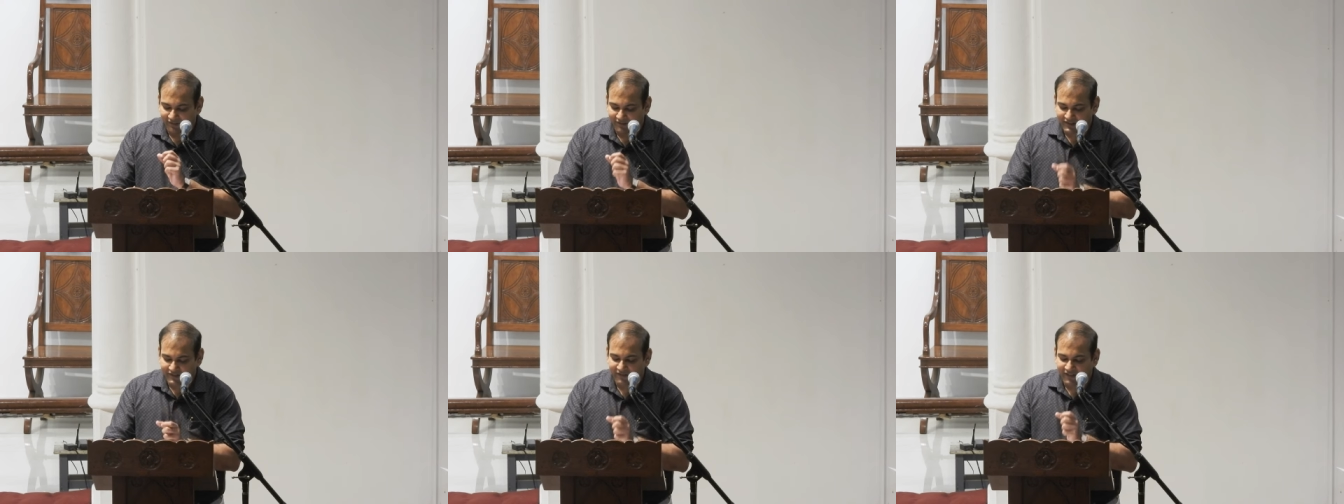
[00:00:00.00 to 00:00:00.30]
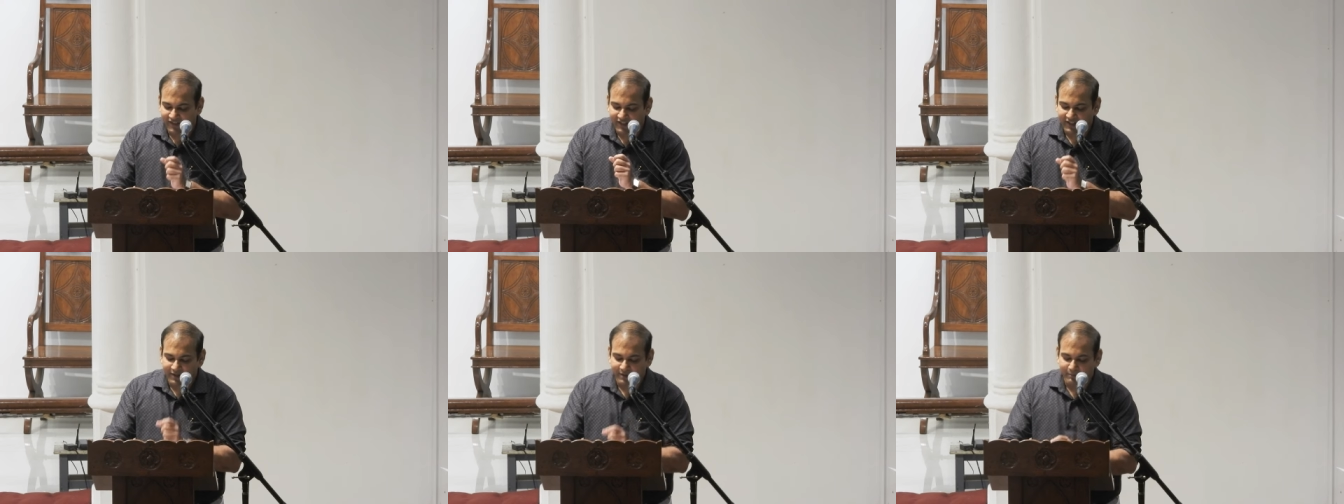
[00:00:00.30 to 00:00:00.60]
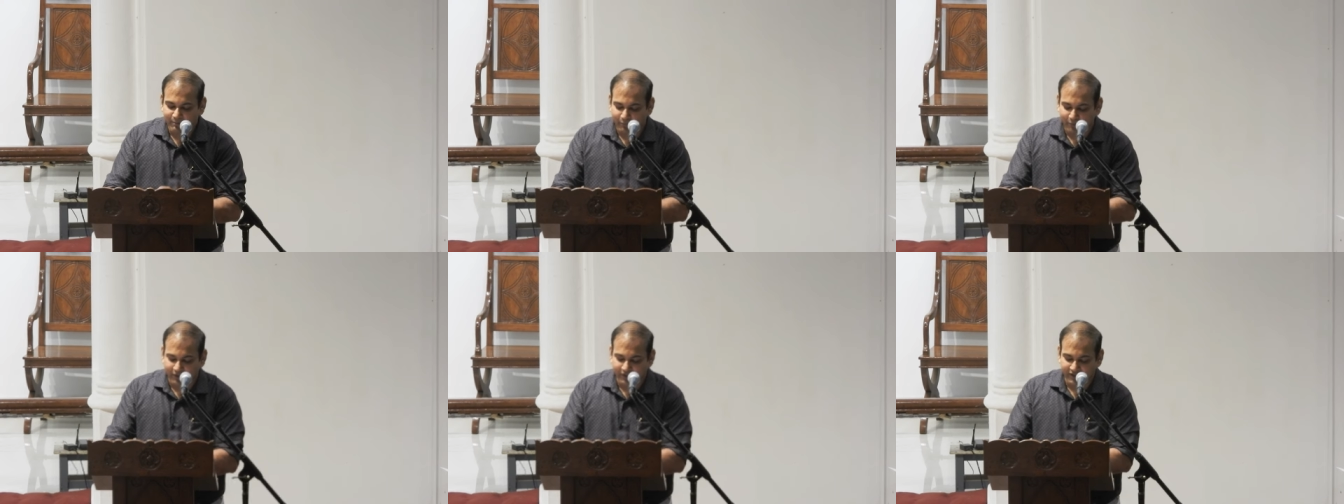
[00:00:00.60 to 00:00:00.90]
is very
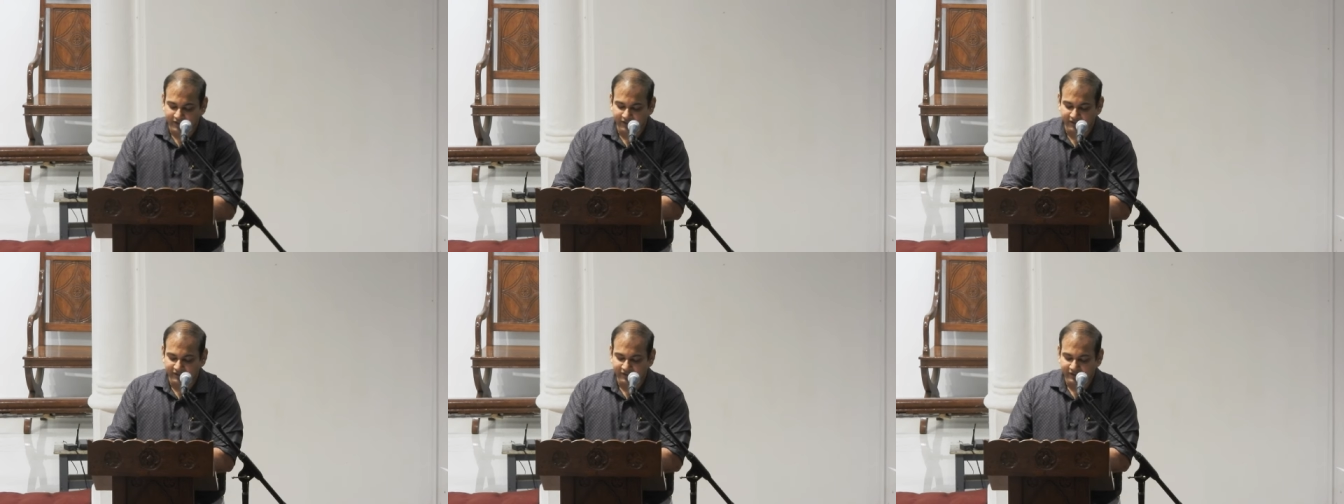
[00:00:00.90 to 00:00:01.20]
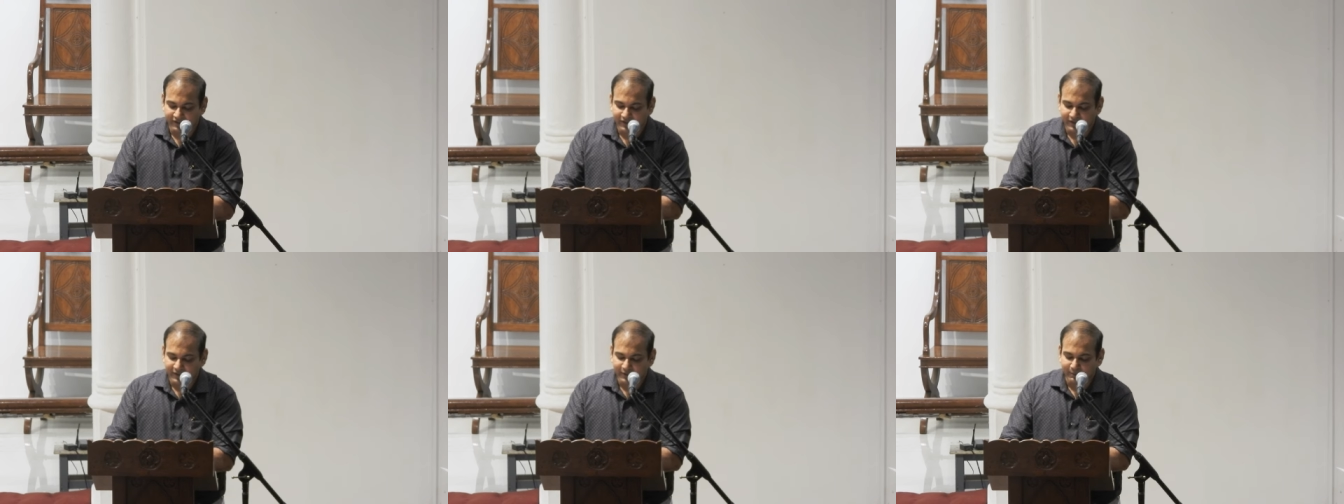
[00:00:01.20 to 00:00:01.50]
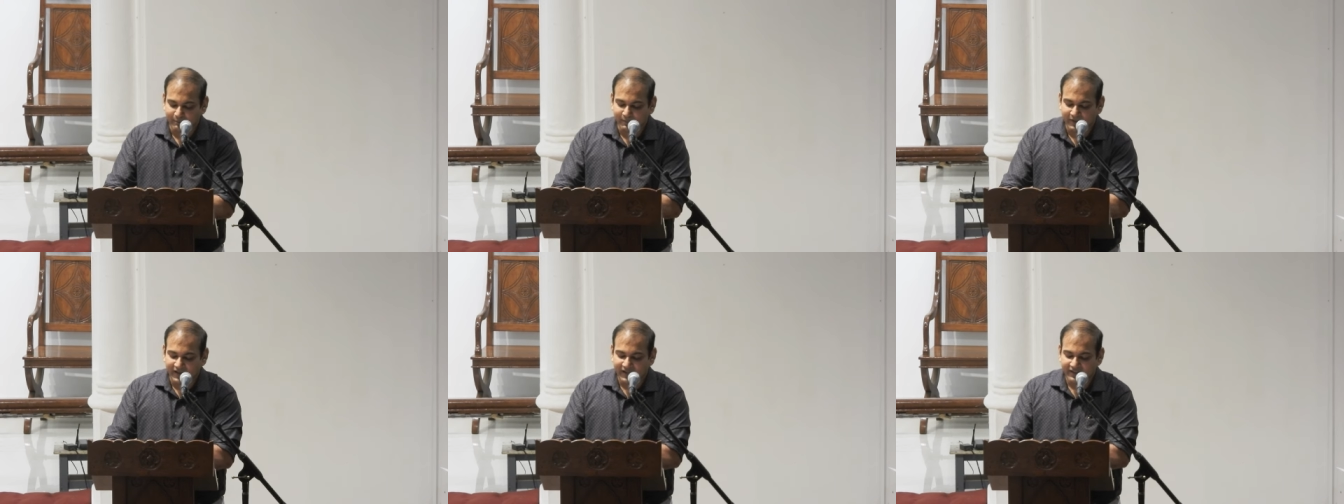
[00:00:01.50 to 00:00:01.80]
important.
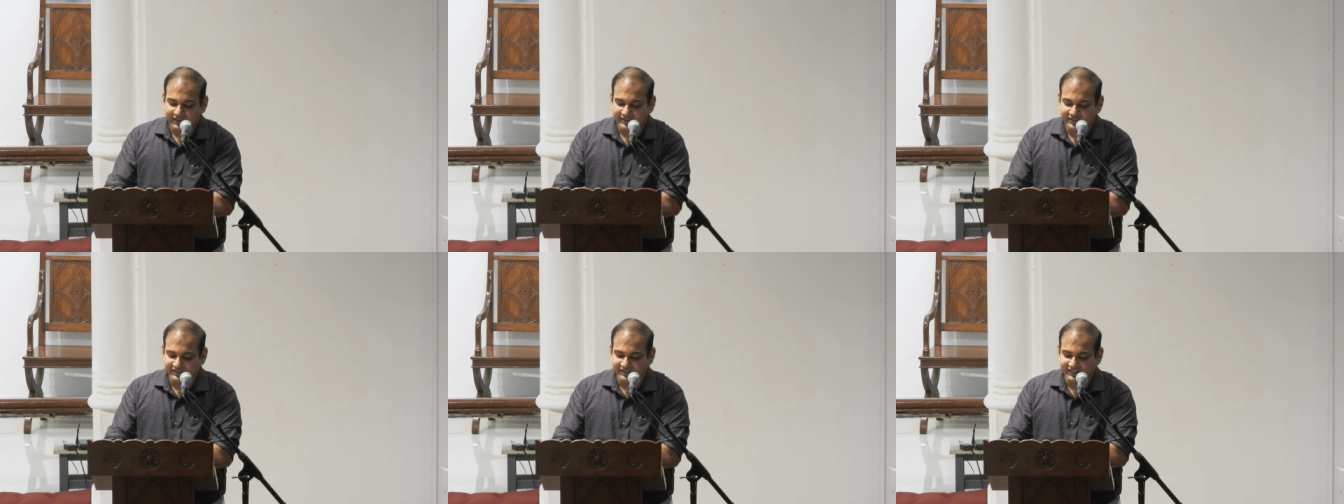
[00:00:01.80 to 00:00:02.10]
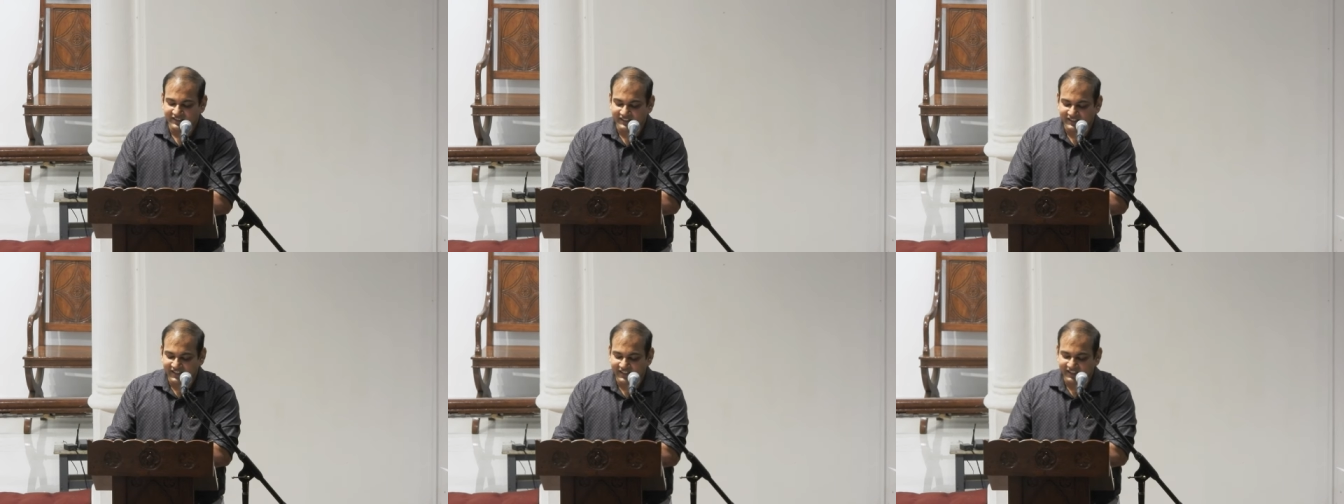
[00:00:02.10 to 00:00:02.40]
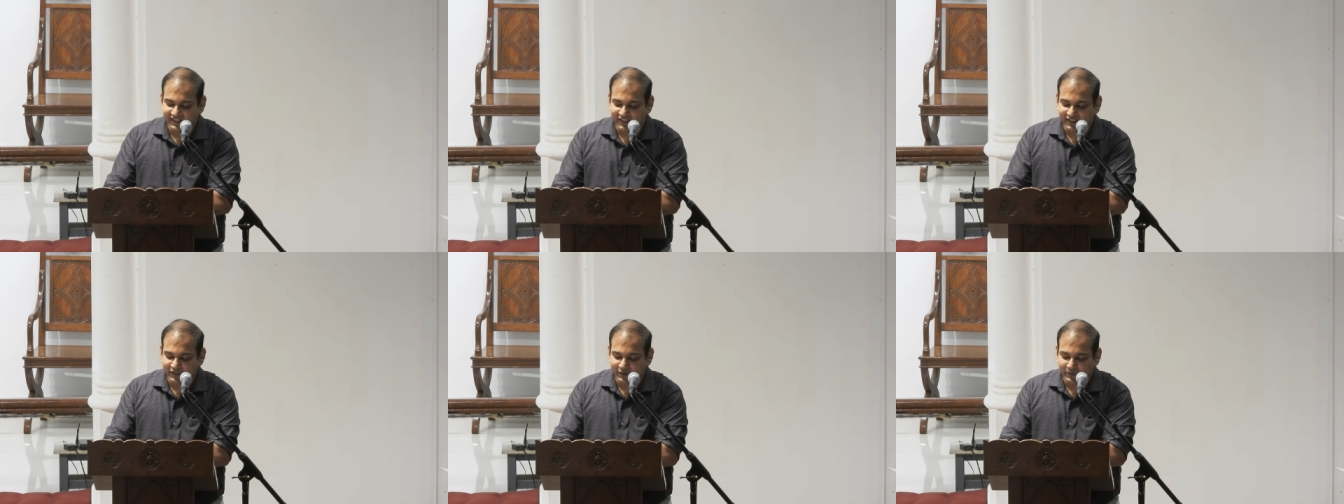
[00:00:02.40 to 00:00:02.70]
Marriage is a
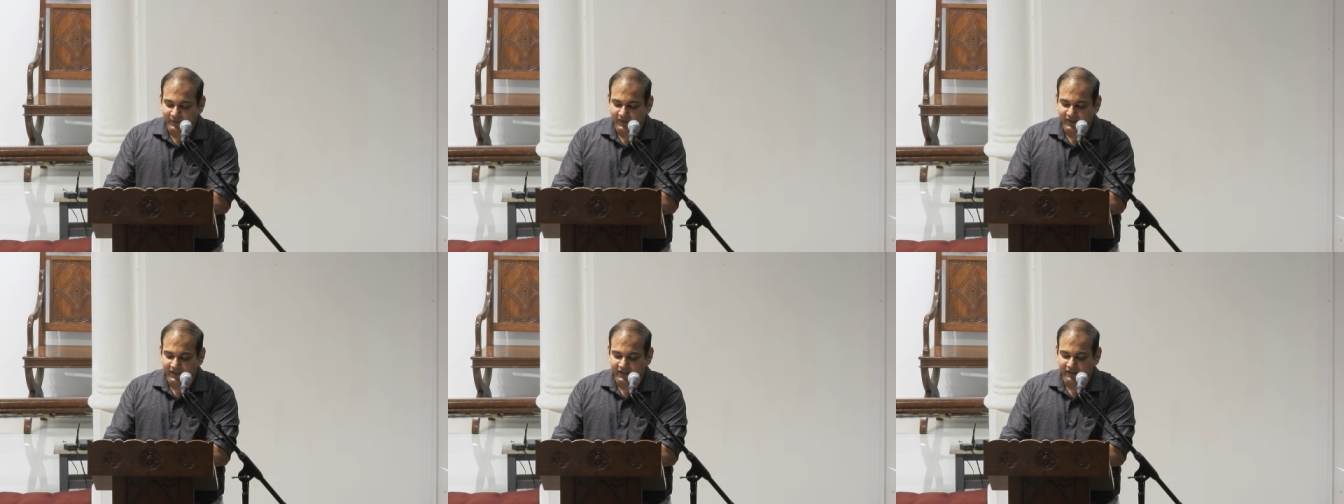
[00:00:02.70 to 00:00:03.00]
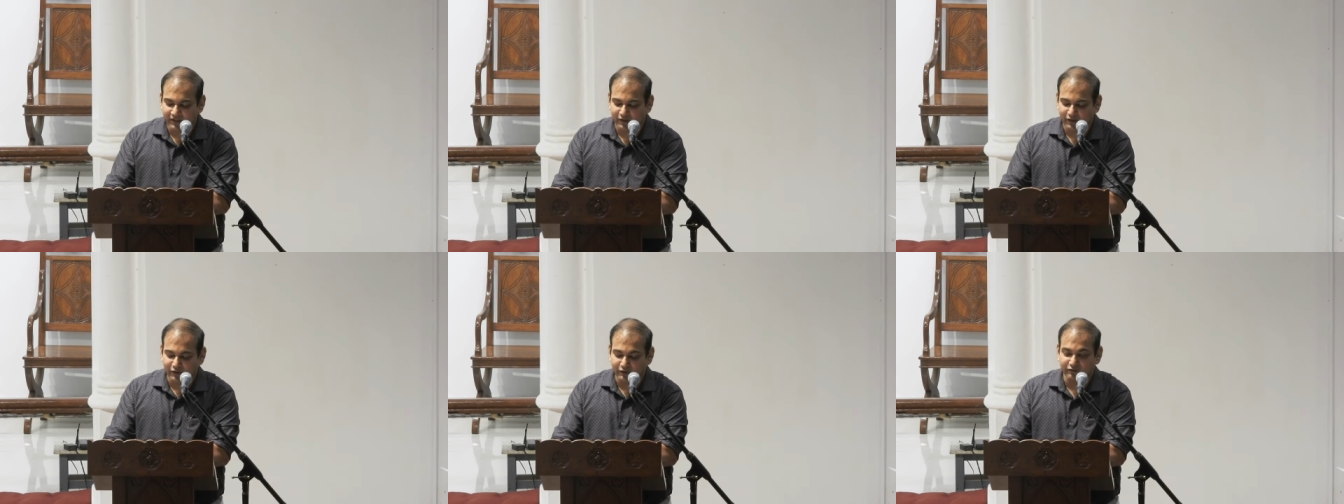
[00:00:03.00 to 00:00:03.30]
sacred union